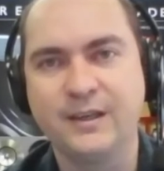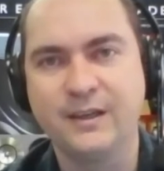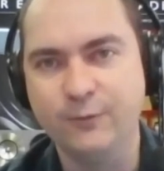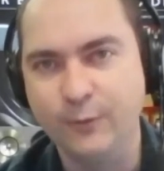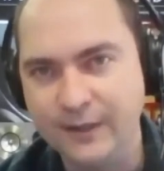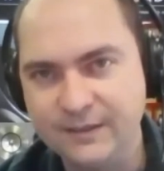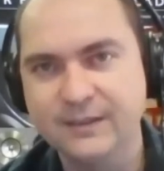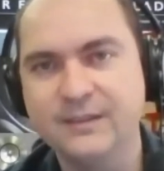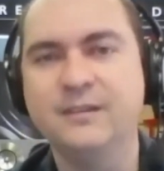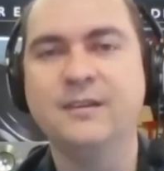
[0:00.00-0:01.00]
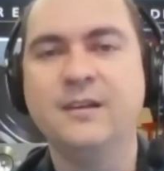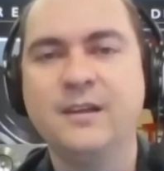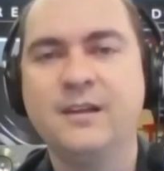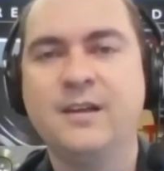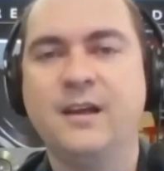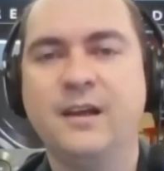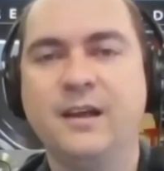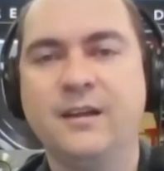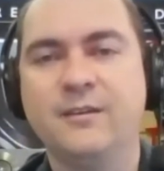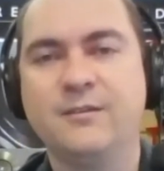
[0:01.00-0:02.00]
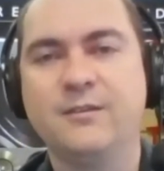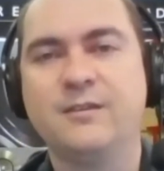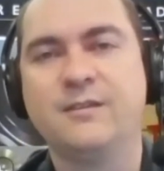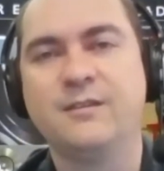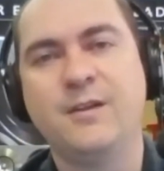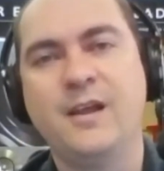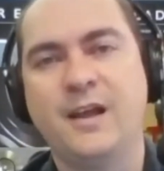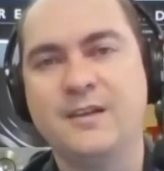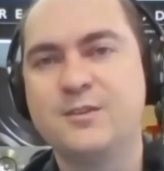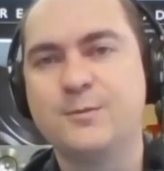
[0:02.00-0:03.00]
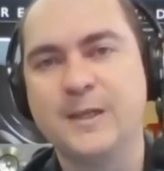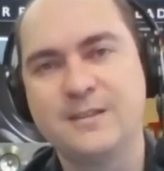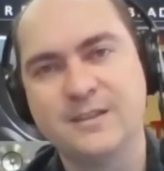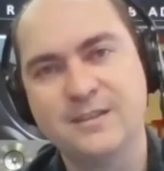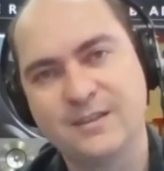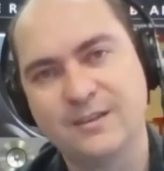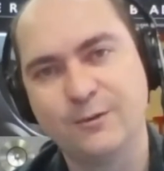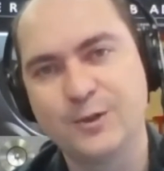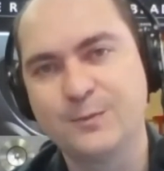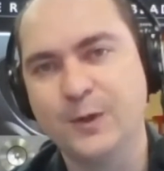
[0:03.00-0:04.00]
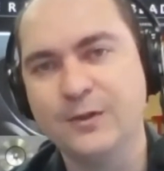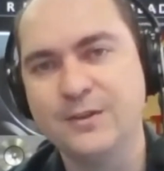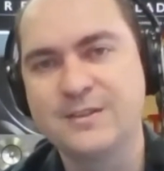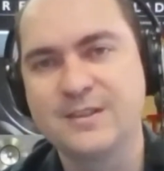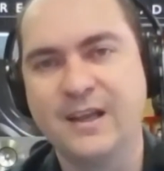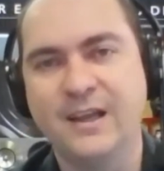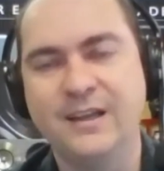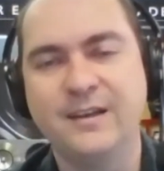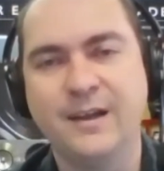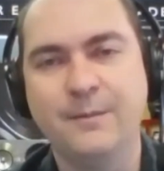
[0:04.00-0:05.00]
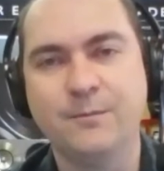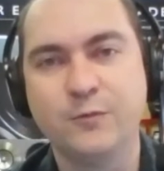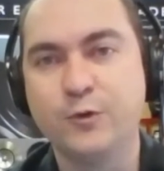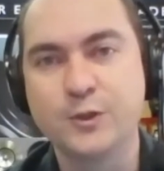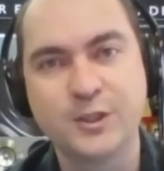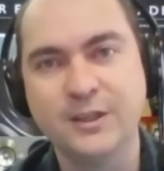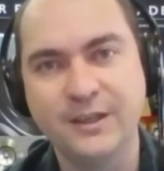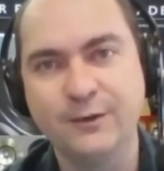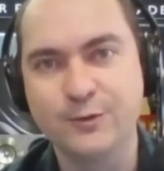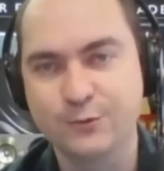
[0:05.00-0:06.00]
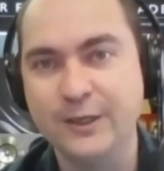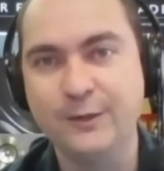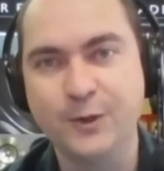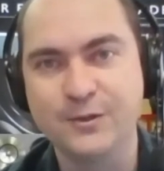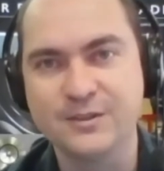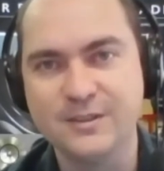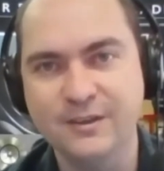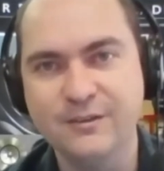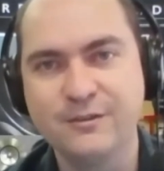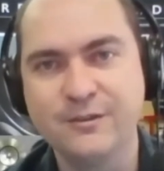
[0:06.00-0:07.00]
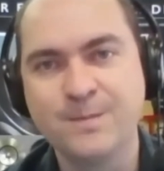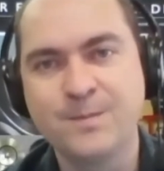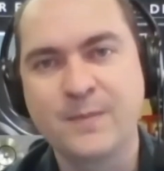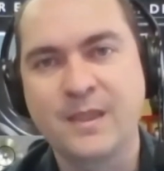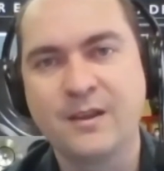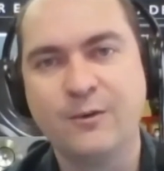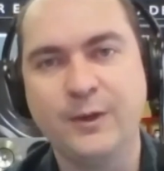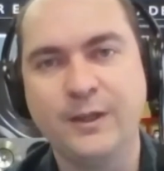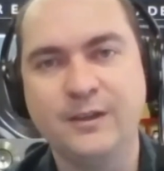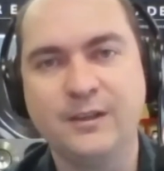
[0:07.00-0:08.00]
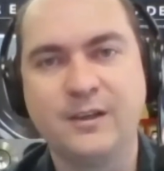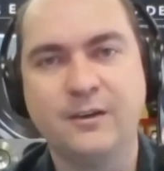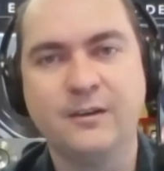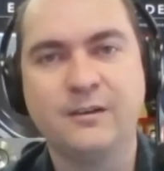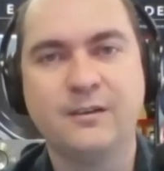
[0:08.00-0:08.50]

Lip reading: kind of waited and anticipated the response, and fortunately it was really positive. We got